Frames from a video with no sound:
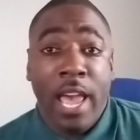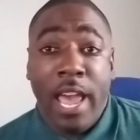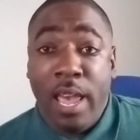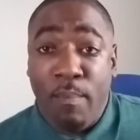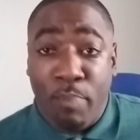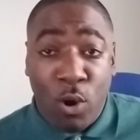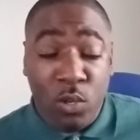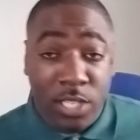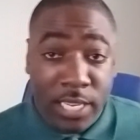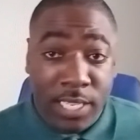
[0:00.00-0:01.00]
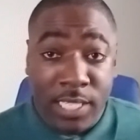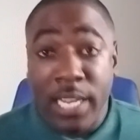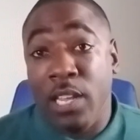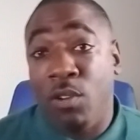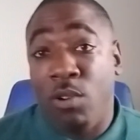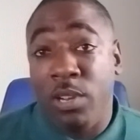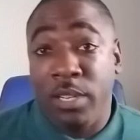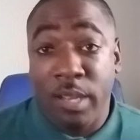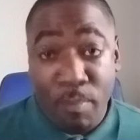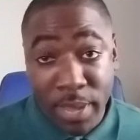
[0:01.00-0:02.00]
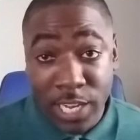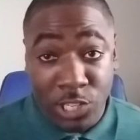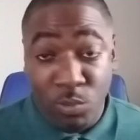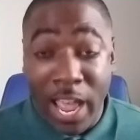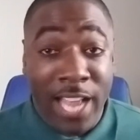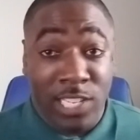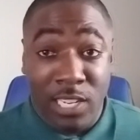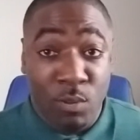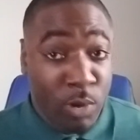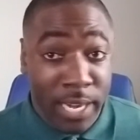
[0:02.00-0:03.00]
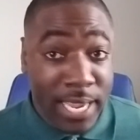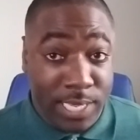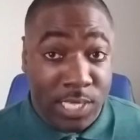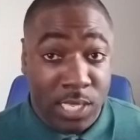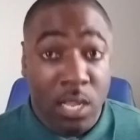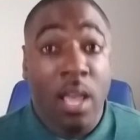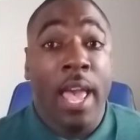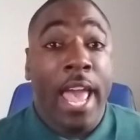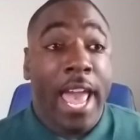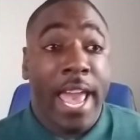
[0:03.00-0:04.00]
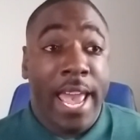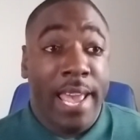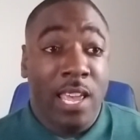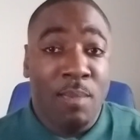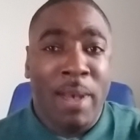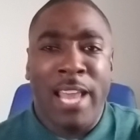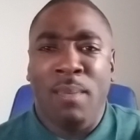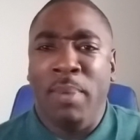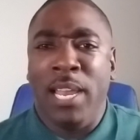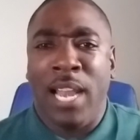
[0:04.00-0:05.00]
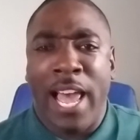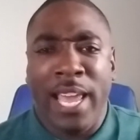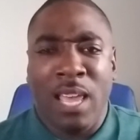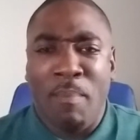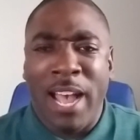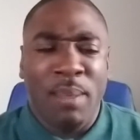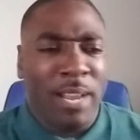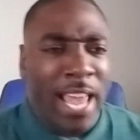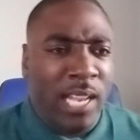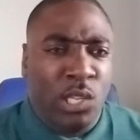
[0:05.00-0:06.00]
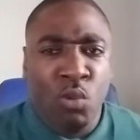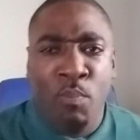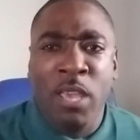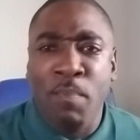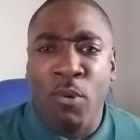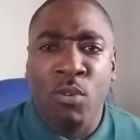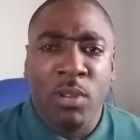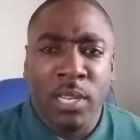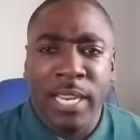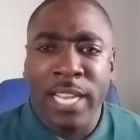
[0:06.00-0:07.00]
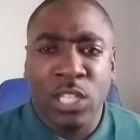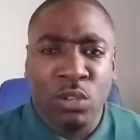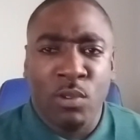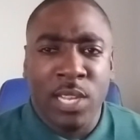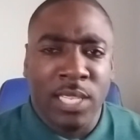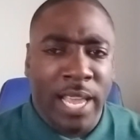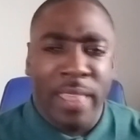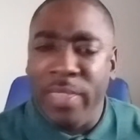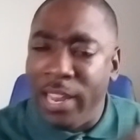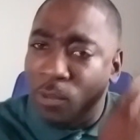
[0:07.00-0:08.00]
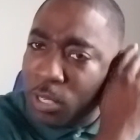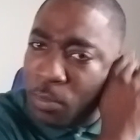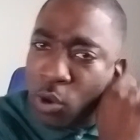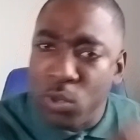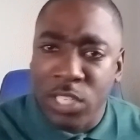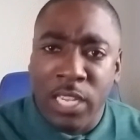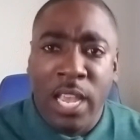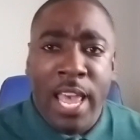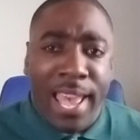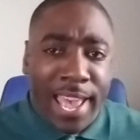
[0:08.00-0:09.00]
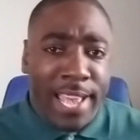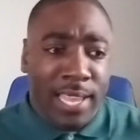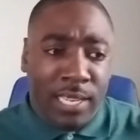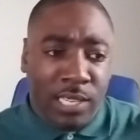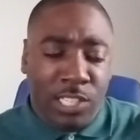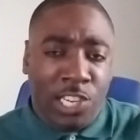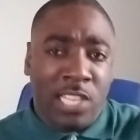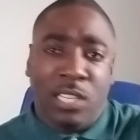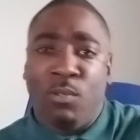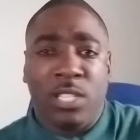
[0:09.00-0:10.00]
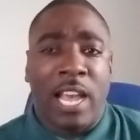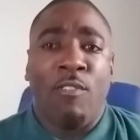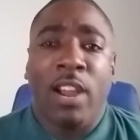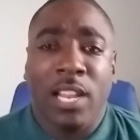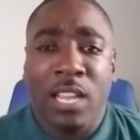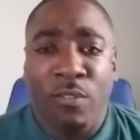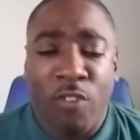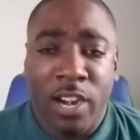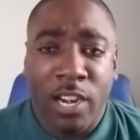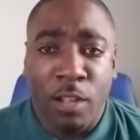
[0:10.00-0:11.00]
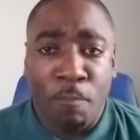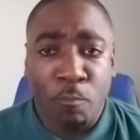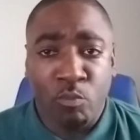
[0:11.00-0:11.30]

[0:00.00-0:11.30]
and Posey is sitting on the bench actually with us. And he might have been like, it might have been like two people next to us, and then it was Posey and Justin was directly in front of them.